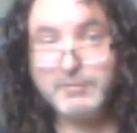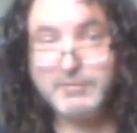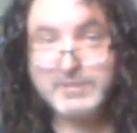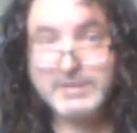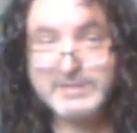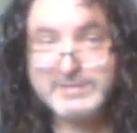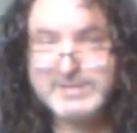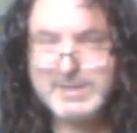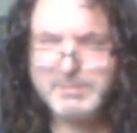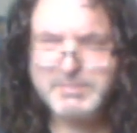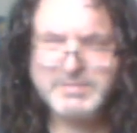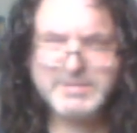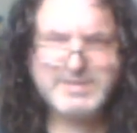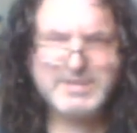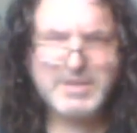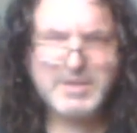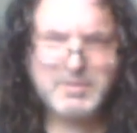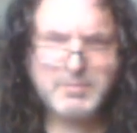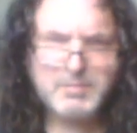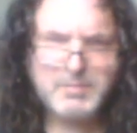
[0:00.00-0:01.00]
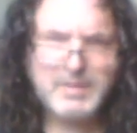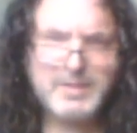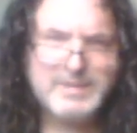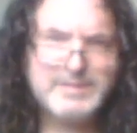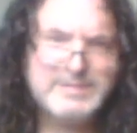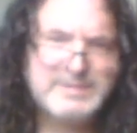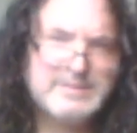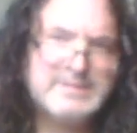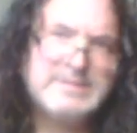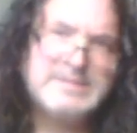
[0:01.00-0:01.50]
this episode
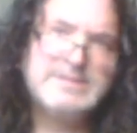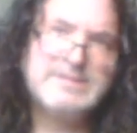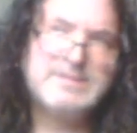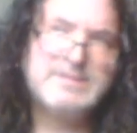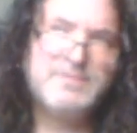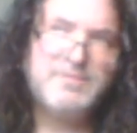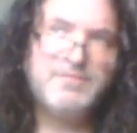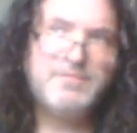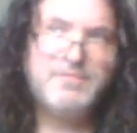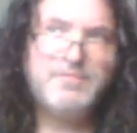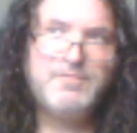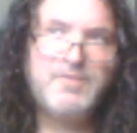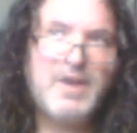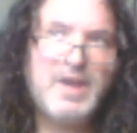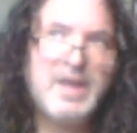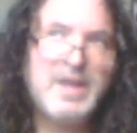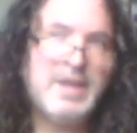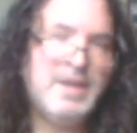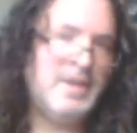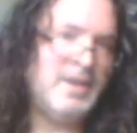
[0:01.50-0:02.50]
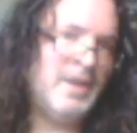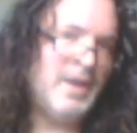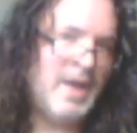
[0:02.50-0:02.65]
was fun.